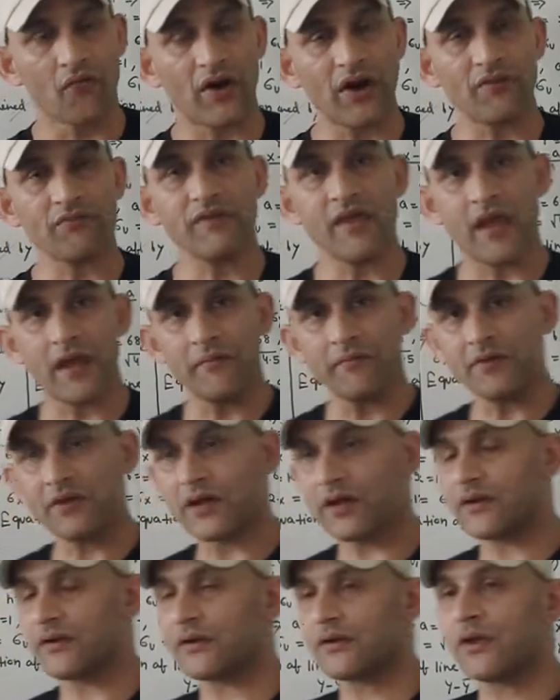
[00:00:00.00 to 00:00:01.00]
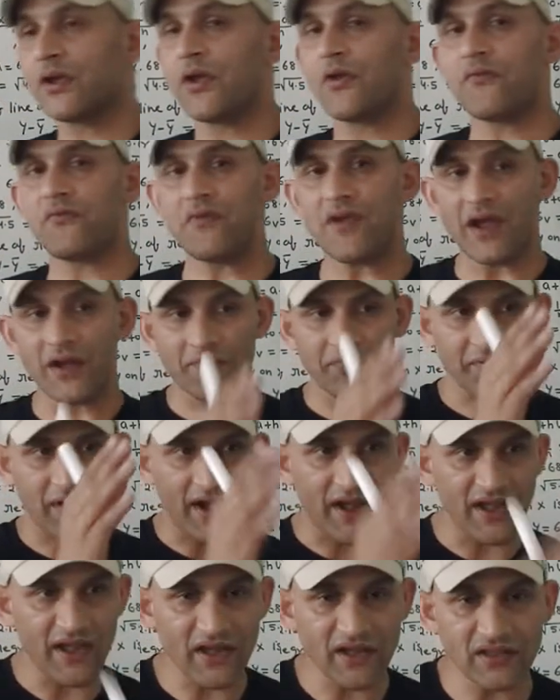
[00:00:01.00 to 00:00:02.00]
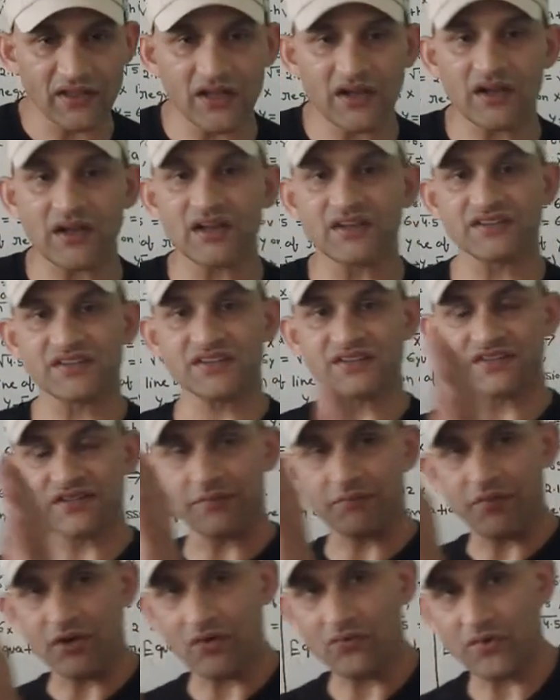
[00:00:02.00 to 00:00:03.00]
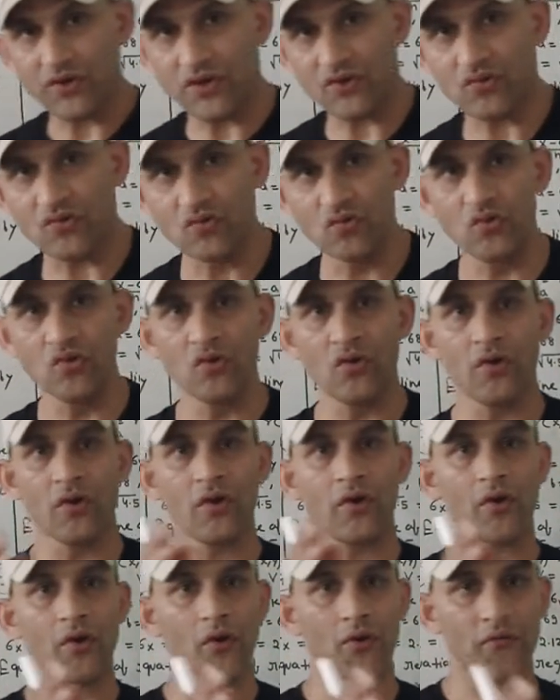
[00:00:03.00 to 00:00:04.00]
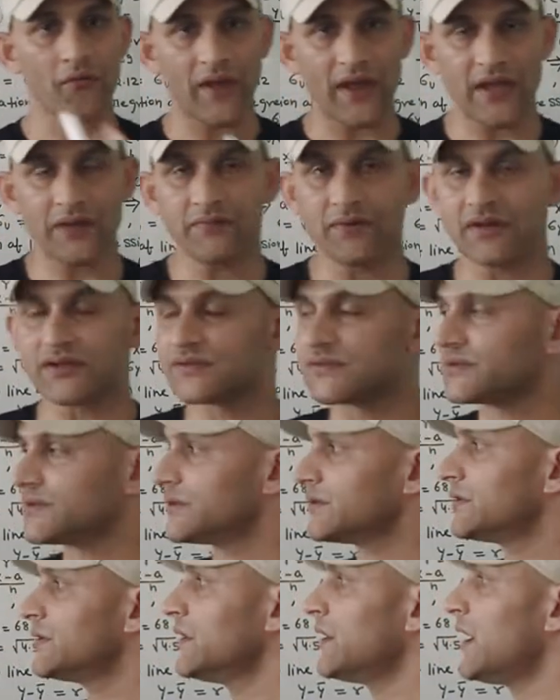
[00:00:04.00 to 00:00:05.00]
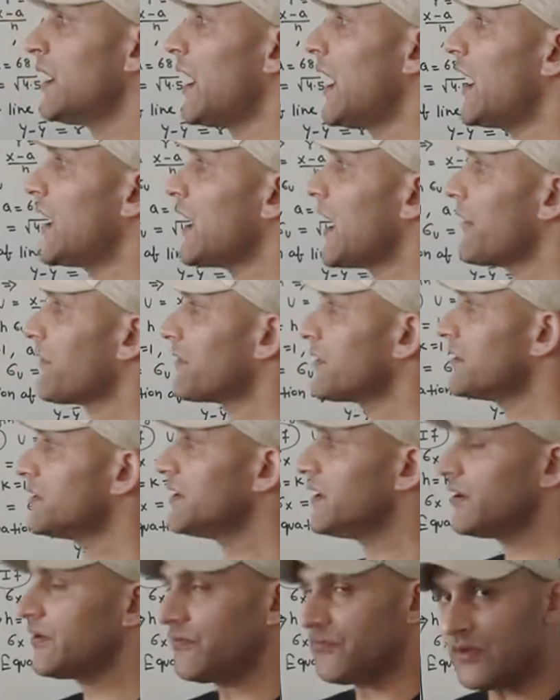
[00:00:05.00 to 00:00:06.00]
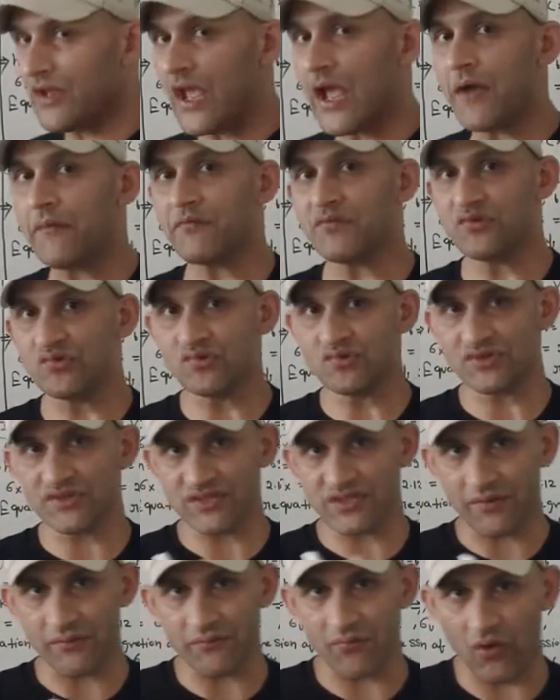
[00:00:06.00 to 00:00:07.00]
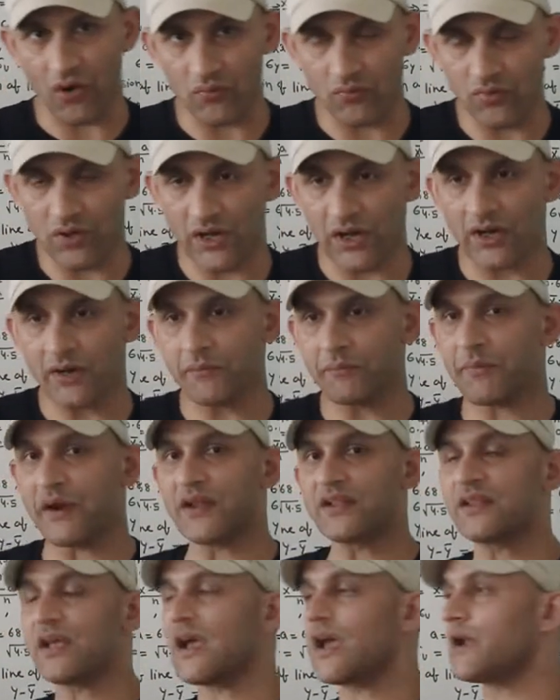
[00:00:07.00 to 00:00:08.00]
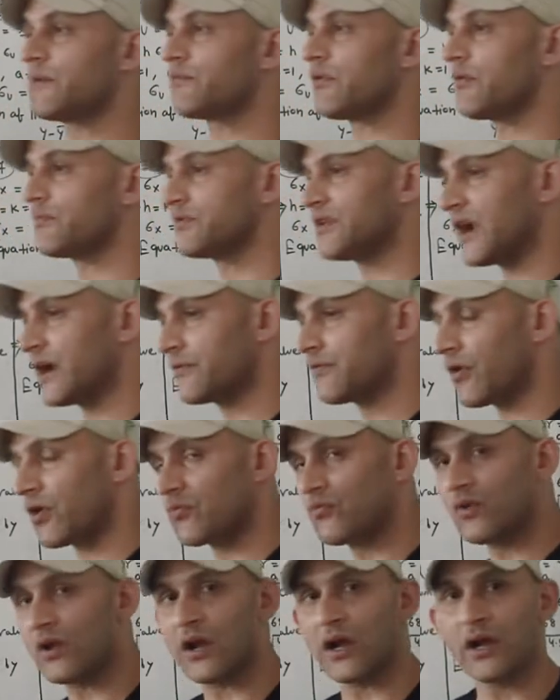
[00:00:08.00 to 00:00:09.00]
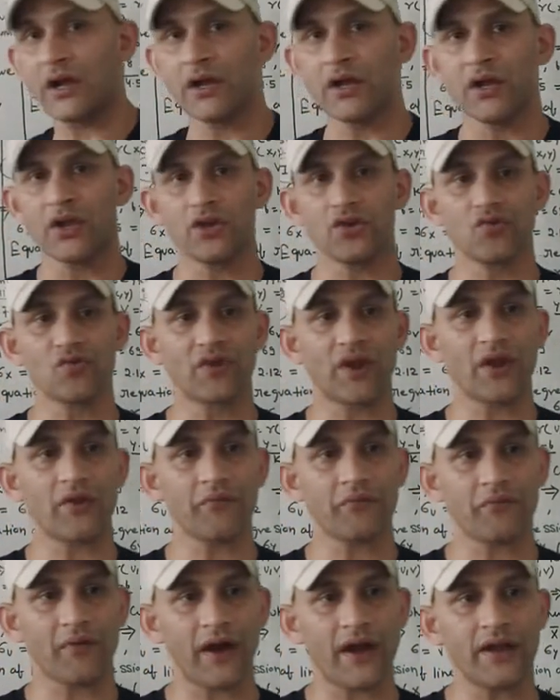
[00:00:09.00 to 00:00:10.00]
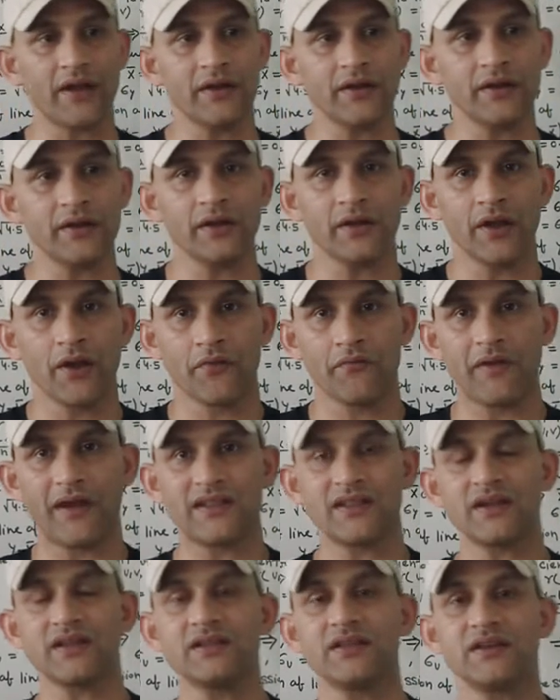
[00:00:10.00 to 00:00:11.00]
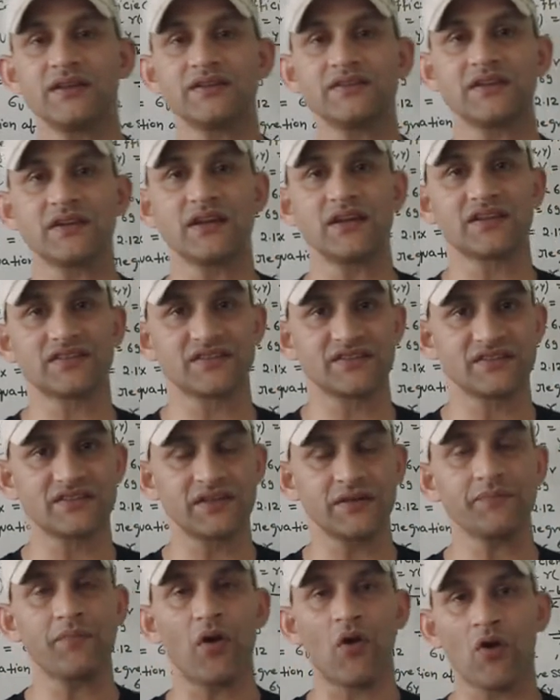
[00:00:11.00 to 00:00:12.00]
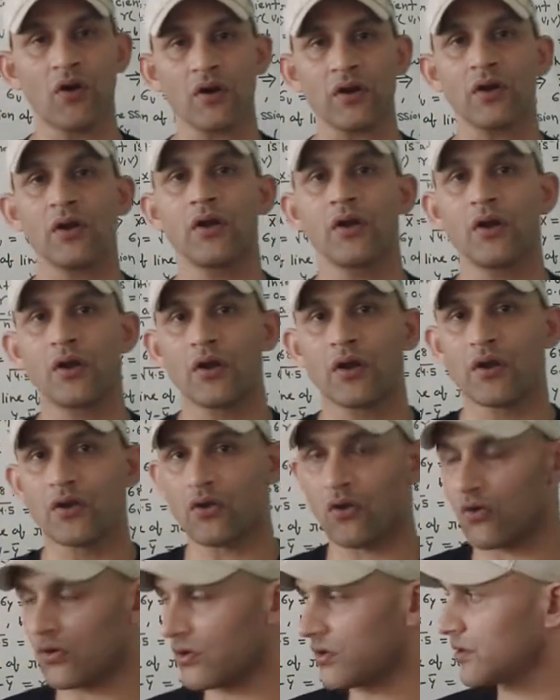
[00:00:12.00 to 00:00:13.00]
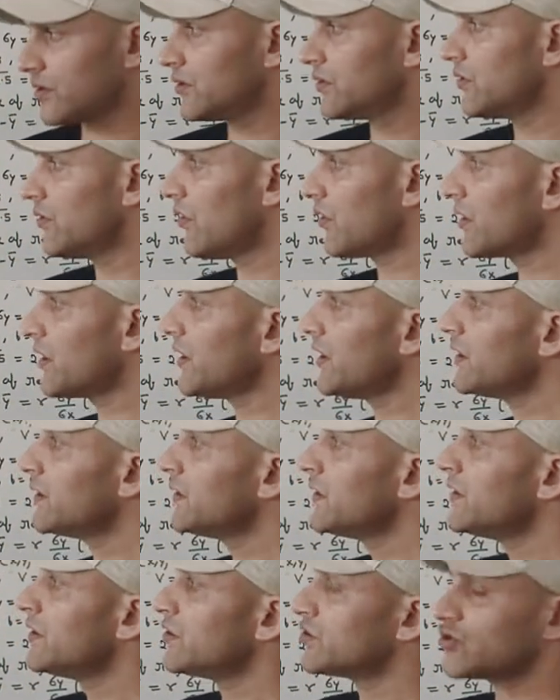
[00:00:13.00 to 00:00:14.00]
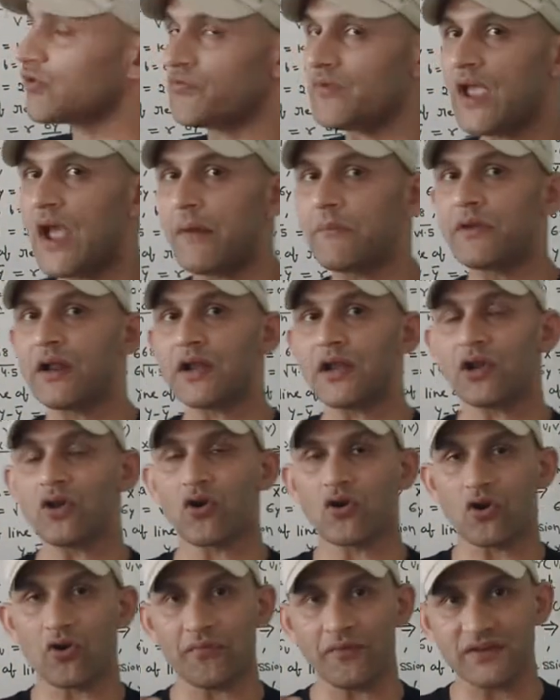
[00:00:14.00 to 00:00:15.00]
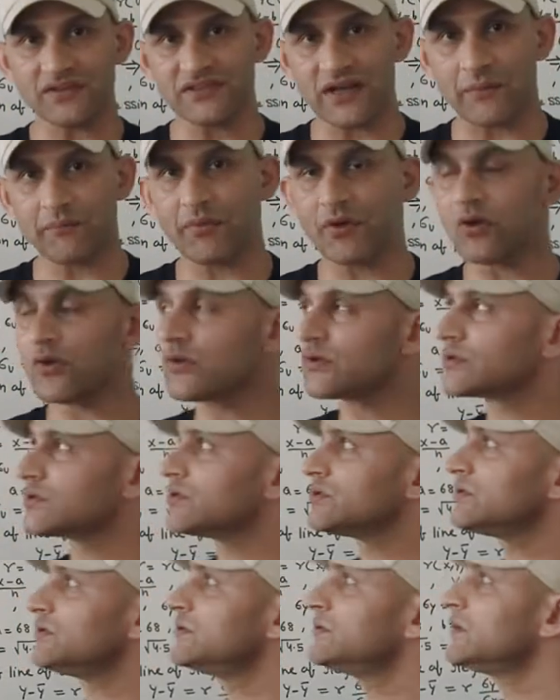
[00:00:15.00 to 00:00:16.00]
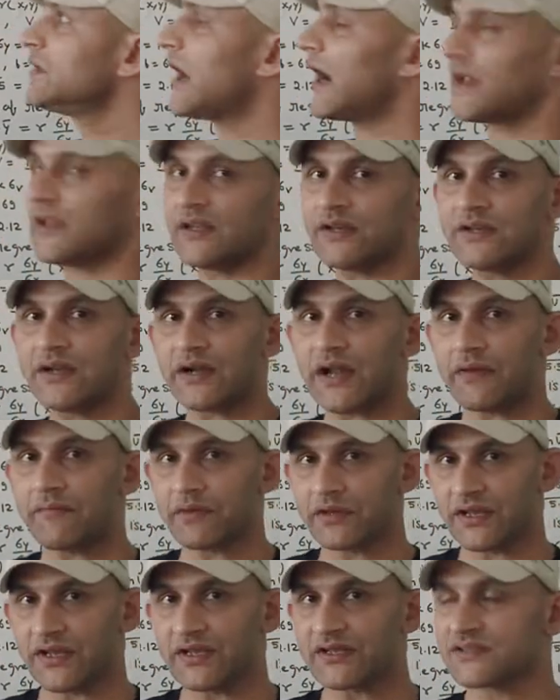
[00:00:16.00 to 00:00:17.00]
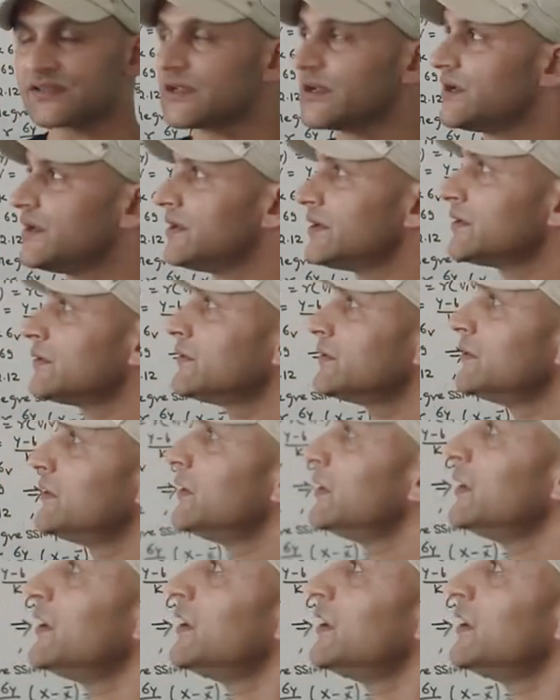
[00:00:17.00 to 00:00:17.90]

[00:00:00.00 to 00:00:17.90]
what we have done, we are finding the relationship between two variables, and after that we have used some formula. By the help of that formula, you can find whether there is a relationship or not. Okay, so we have done a lot of example also. I think that everything is clear.